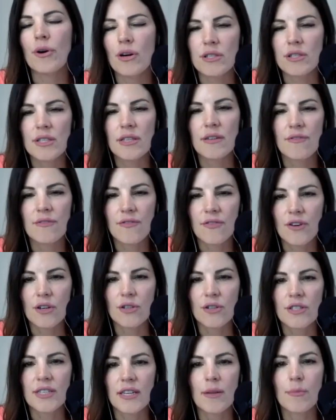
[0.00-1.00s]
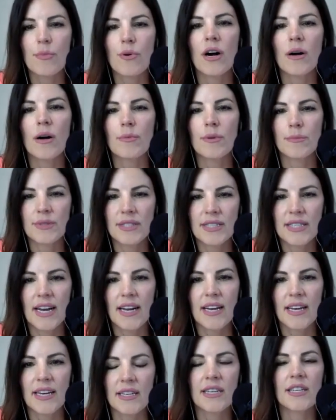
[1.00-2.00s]
person first and the problem
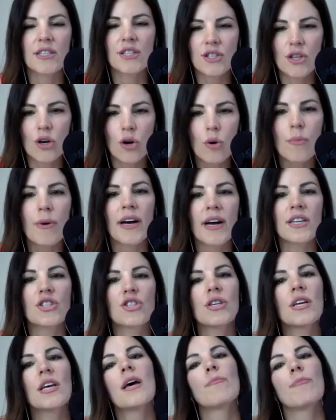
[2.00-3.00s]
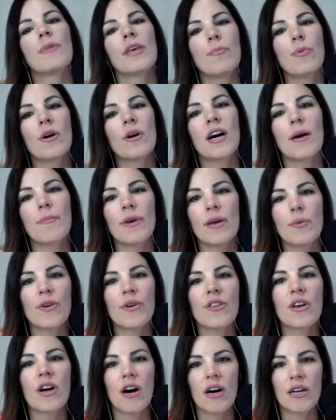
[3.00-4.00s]
second. Because so much people come in
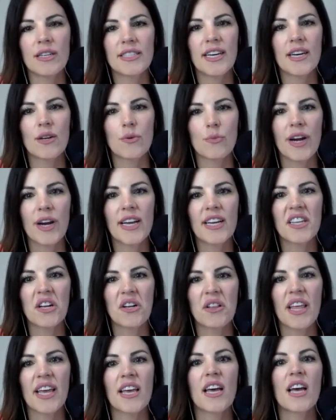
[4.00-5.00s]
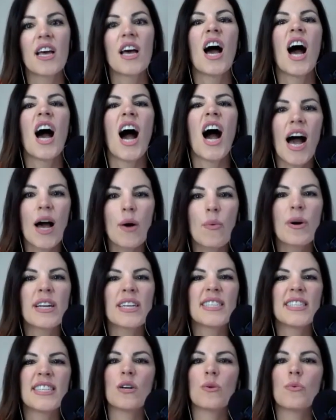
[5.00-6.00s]
with content, right? And they're like, I want
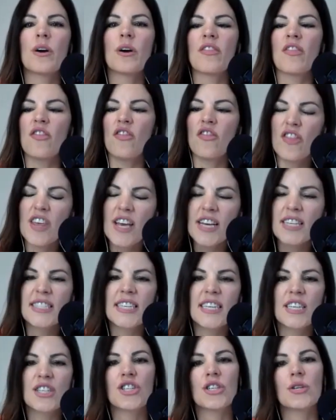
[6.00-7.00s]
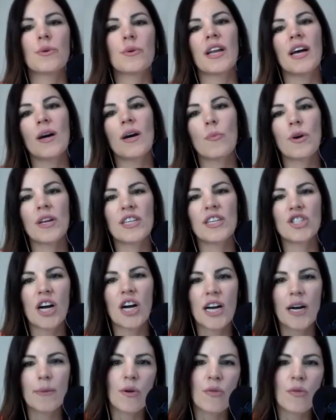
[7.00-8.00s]
to deal with this issue and I want to
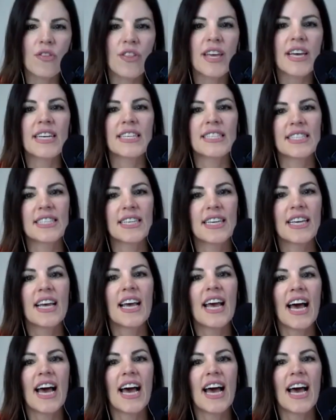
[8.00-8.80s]
talk about this.